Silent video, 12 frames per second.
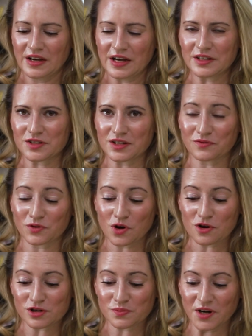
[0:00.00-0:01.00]
Hints of
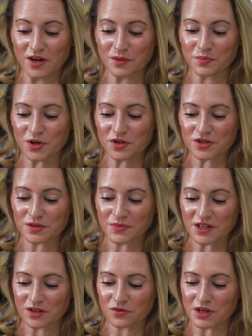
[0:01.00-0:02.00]
rosemary and
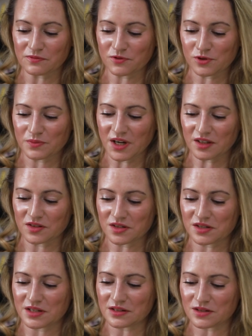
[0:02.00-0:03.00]
persimmon and grapefruit make
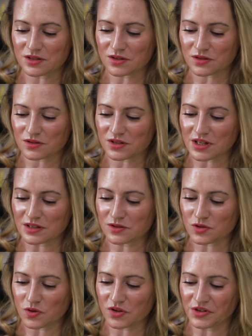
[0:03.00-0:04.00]
this sens
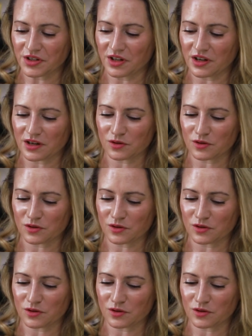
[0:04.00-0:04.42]
sensorial